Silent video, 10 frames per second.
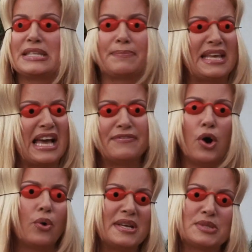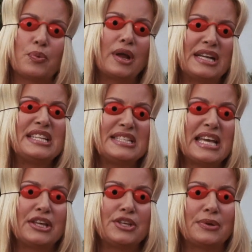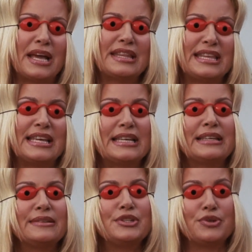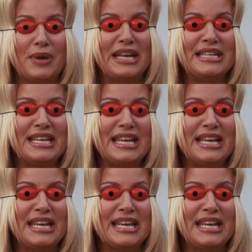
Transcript: something I've always wanted to tell you, and I think you're ready to